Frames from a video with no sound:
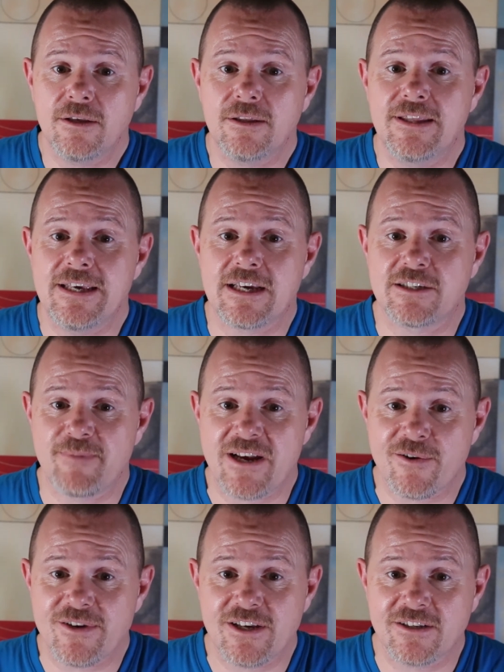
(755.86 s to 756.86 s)
the
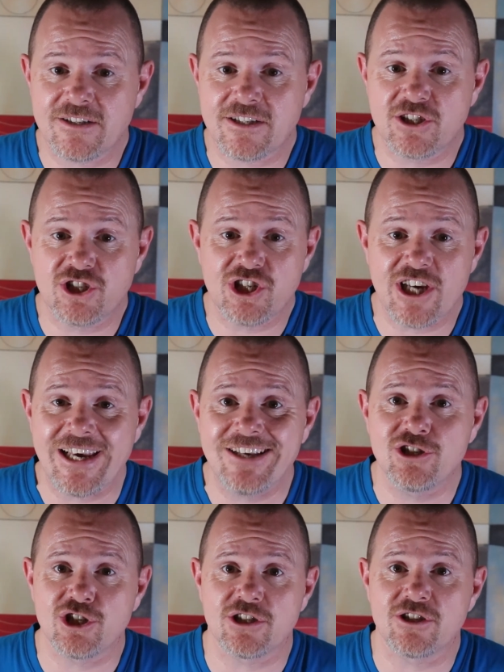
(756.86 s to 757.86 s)
experience
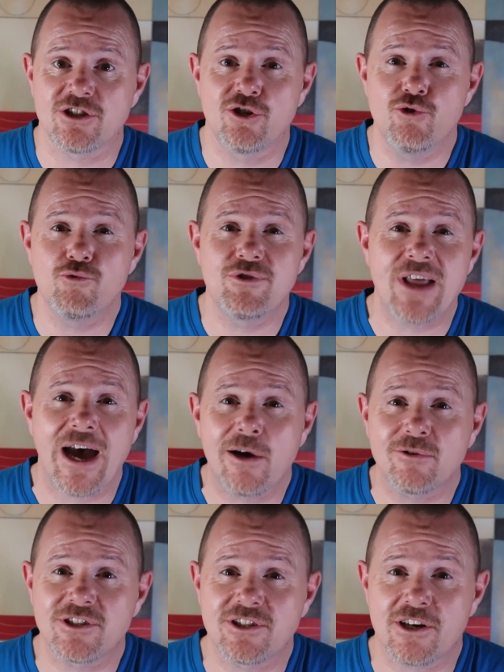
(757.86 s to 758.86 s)
changes. You
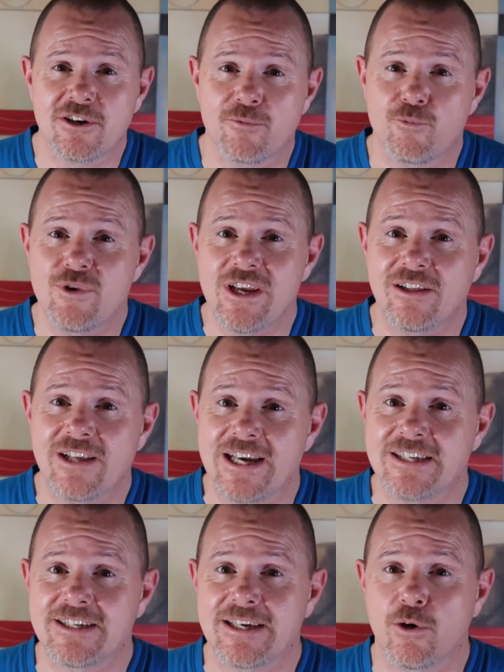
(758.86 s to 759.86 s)
now start
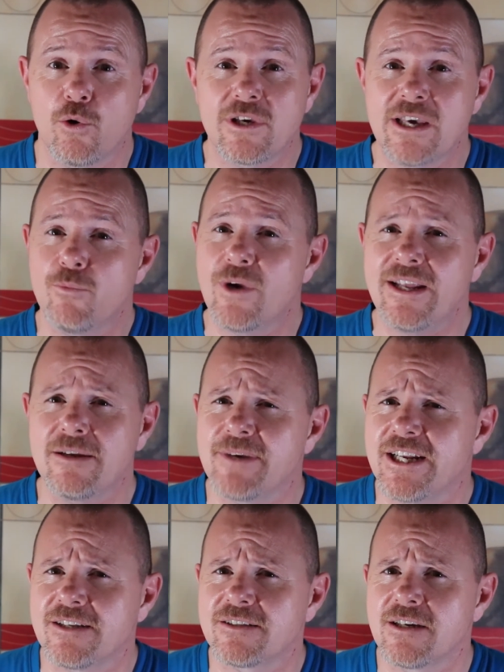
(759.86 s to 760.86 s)
realizing, okay, wait a
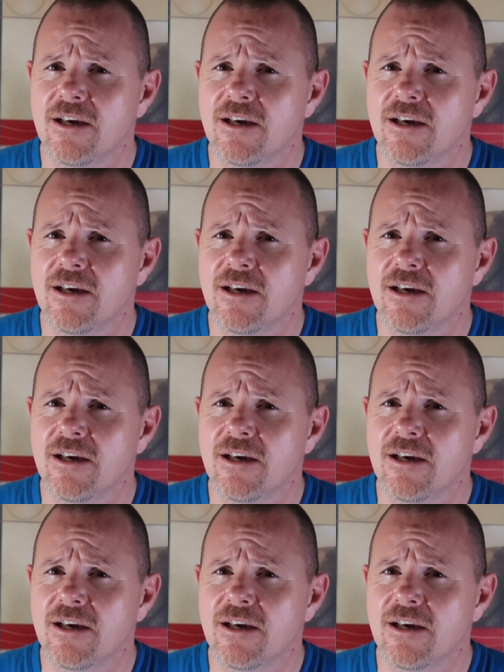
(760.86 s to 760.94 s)
minute.